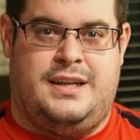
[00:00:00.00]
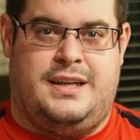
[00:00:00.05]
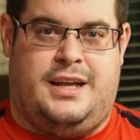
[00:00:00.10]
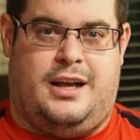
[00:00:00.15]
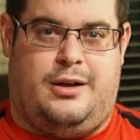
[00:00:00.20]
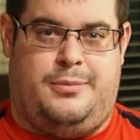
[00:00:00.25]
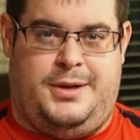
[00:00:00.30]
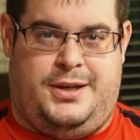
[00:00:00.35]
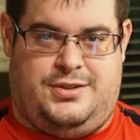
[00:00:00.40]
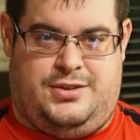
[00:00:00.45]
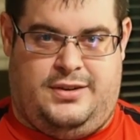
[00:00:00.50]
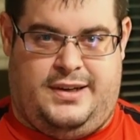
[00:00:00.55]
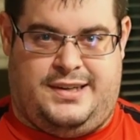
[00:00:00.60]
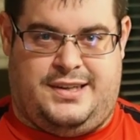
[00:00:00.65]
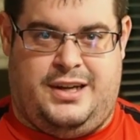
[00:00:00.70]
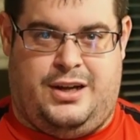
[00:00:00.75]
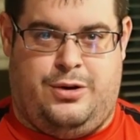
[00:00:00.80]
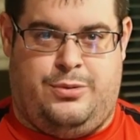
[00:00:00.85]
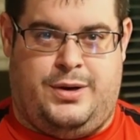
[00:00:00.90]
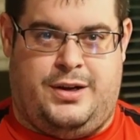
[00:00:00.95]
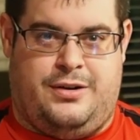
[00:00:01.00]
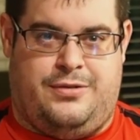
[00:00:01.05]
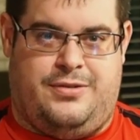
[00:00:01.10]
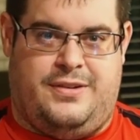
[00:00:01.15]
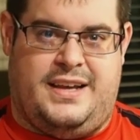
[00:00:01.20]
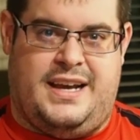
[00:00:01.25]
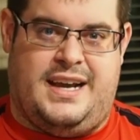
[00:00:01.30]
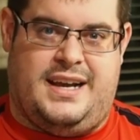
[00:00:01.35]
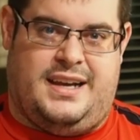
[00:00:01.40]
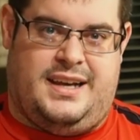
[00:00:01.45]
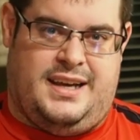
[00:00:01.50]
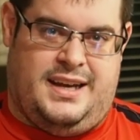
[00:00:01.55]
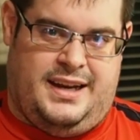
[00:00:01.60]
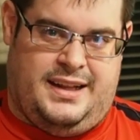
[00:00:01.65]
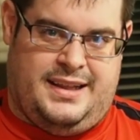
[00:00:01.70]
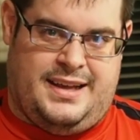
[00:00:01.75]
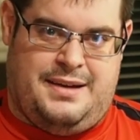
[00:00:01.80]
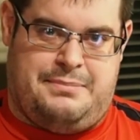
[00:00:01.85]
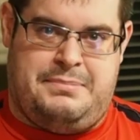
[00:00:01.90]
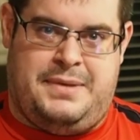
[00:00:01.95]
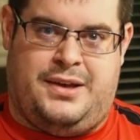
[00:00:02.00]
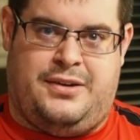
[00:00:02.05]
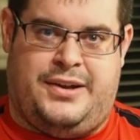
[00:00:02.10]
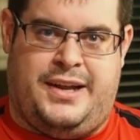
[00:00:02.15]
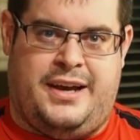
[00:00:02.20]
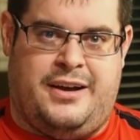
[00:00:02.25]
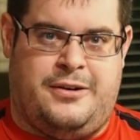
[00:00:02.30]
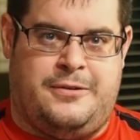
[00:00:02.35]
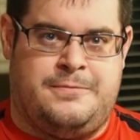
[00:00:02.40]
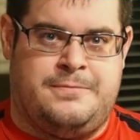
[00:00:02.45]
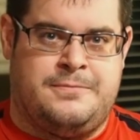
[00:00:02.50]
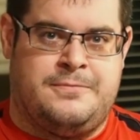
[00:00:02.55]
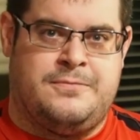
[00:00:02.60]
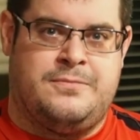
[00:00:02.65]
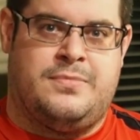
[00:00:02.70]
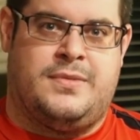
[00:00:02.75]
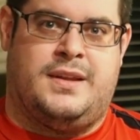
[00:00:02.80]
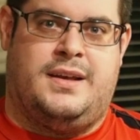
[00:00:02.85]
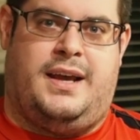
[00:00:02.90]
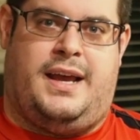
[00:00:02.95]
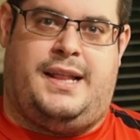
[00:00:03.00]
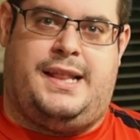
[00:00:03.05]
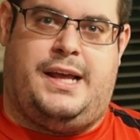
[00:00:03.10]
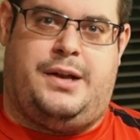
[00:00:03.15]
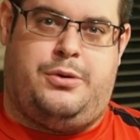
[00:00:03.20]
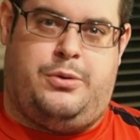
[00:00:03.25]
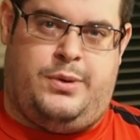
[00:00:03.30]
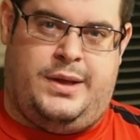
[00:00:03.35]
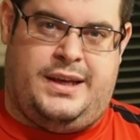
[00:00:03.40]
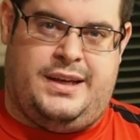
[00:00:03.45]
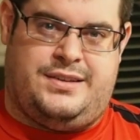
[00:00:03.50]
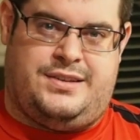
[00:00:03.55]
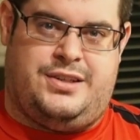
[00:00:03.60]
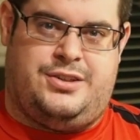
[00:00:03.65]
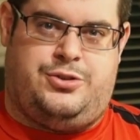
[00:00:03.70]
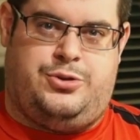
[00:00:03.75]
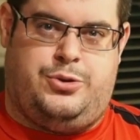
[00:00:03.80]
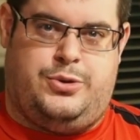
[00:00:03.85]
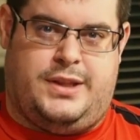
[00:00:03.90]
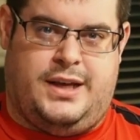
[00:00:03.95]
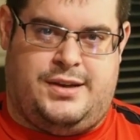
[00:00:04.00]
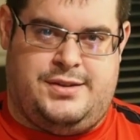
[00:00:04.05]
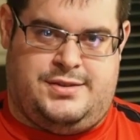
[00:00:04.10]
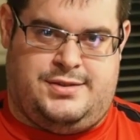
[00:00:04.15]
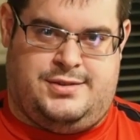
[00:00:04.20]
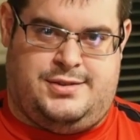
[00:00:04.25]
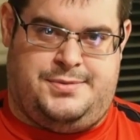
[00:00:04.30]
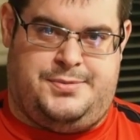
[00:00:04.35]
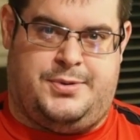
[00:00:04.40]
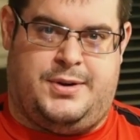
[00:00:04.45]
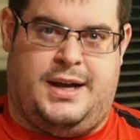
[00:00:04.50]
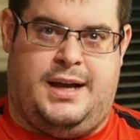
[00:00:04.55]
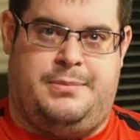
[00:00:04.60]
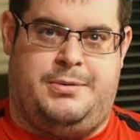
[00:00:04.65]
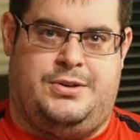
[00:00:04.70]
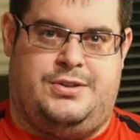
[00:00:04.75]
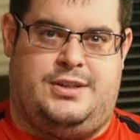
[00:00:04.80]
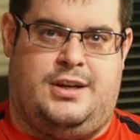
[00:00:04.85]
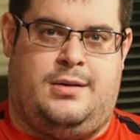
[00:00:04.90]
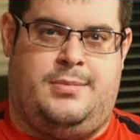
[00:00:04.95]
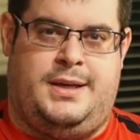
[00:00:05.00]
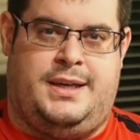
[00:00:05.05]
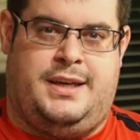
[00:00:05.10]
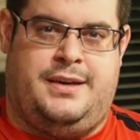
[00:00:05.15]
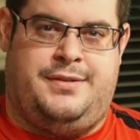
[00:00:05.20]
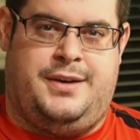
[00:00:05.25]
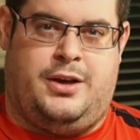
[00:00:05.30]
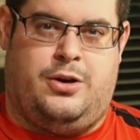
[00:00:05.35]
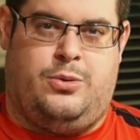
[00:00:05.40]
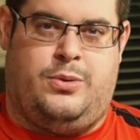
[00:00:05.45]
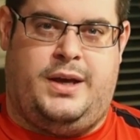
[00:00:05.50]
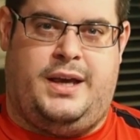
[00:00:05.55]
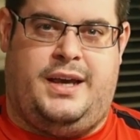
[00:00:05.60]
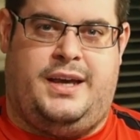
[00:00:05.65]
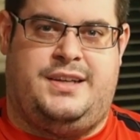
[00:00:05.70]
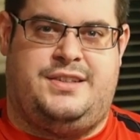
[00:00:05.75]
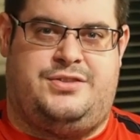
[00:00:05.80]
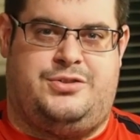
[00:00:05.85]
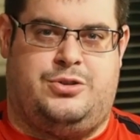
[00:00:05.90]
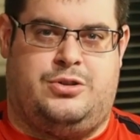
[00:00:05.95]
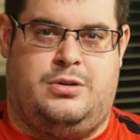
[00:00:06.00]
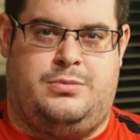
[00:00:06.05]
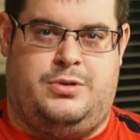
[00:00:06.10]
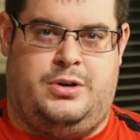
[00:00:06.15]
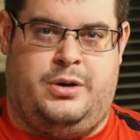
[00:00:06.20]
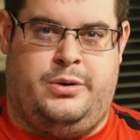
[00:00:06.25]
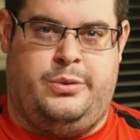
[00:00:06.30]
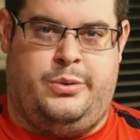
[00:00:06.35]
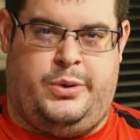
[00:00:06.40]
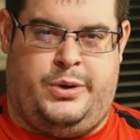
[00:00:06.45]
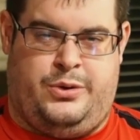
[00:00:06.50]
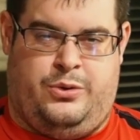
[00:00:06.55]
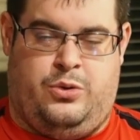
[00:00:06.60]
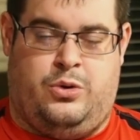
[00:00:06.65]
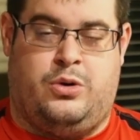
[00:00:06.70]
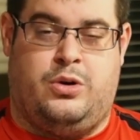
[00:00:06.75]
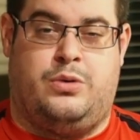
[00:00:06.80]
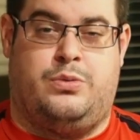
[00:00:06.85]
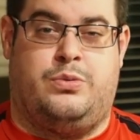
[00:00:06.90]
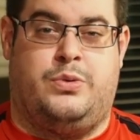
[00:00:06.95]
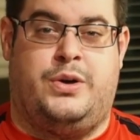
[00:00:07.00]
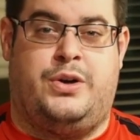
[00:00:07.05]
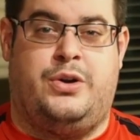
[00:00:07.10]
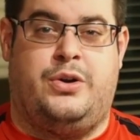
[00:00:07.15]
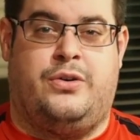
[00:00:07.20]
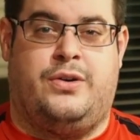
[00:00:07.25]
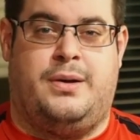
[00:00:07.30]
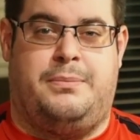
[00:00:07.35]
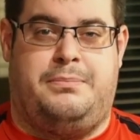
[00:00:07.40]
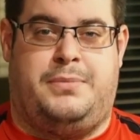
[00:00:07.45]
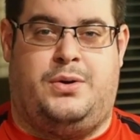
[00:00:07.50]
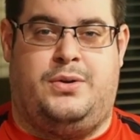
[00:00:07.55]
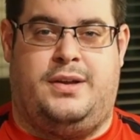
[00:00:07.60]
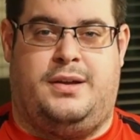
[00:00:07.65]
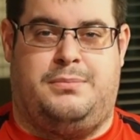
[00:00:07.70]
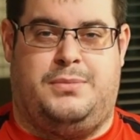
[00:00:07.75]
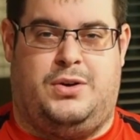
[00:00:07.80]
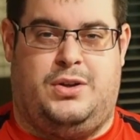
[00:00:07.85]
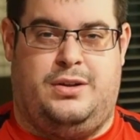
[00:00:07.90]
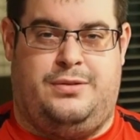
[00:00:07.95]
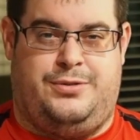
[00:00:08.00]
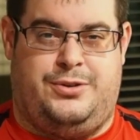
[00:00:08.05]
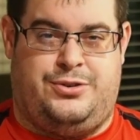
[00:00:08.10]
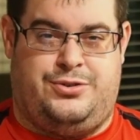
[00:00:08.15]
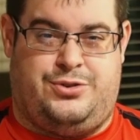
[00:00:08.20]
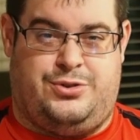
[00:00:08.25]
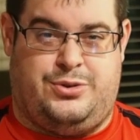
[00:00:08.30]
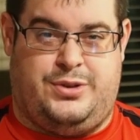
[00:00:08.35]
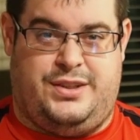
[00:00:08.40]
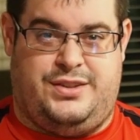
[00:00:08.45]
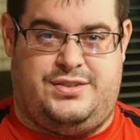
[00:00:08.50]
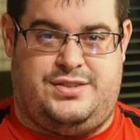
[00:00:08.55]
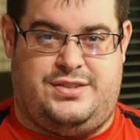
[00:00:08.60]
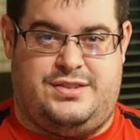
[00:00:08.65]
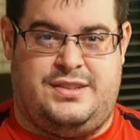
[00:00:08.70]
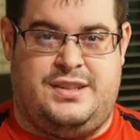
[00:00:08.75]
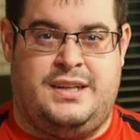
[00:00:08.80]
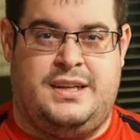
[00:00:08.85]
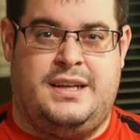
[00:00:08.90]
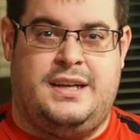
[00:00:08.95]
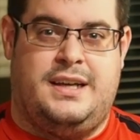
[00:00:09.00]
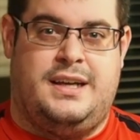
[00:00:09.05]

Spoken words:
I'll be selecting a winner for that and getting that mailed out. And then when we get to 2,000 subscribers, I'll be giving away a Storm or Roto Grip bowling ball of your choice.